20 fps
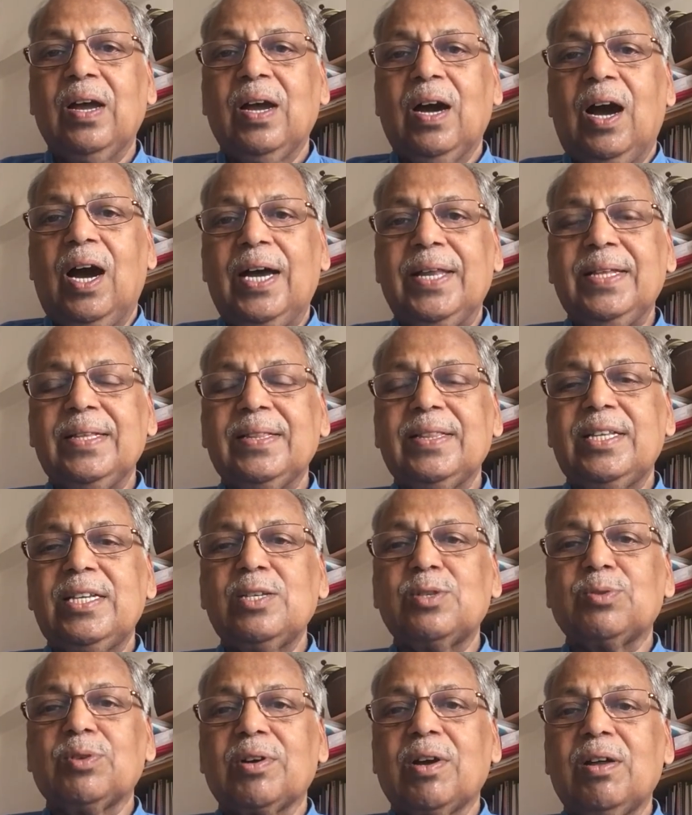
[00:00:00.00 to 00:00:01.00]
I think
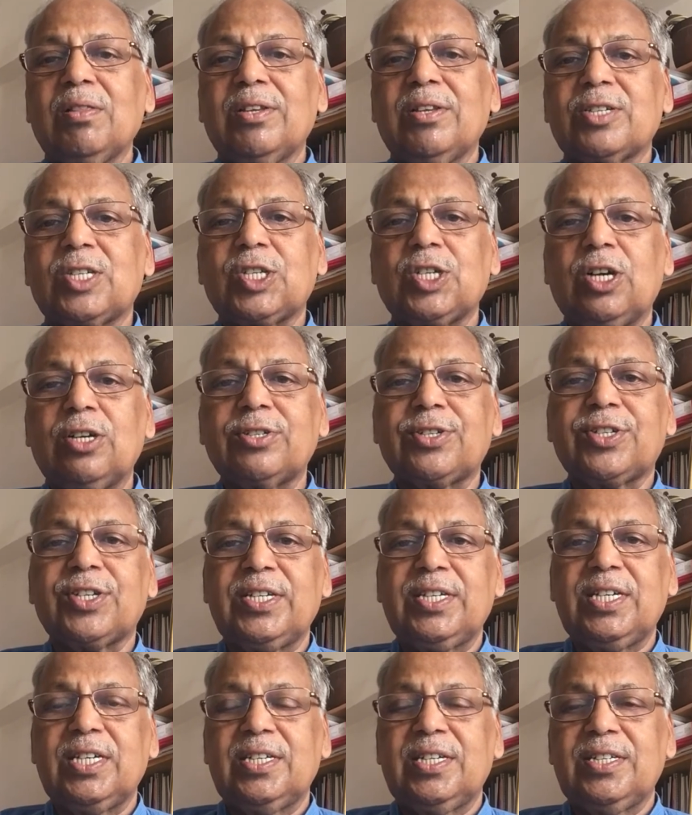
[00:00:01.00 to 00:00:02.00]
these were all the
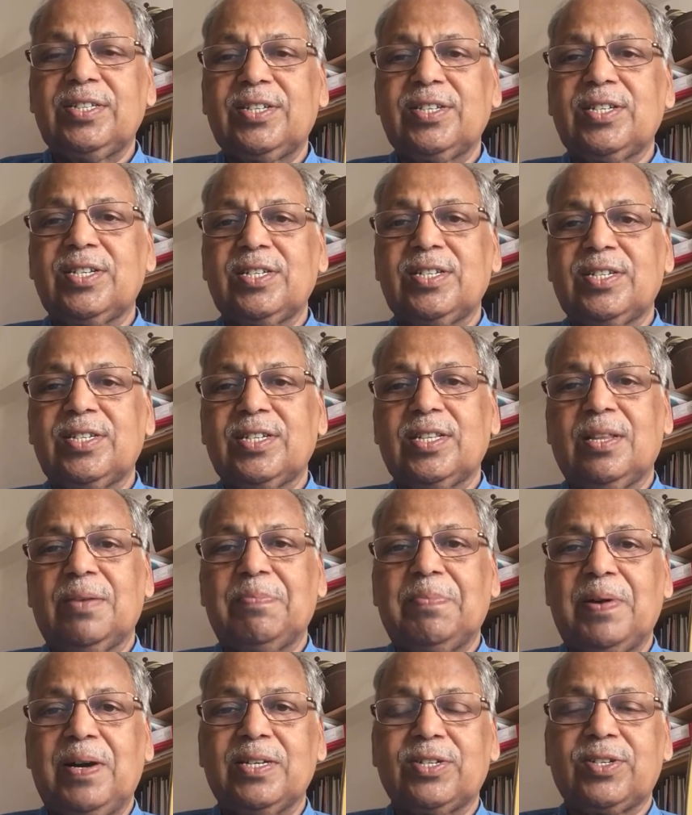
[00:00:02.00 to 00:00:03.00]
short-sighted decisions in the
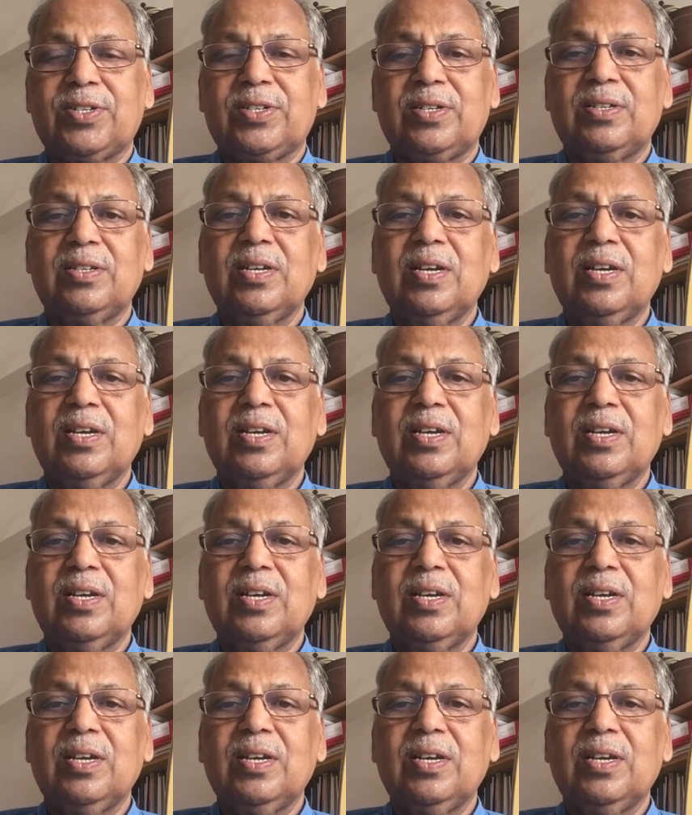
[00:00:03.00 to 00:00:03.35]
past.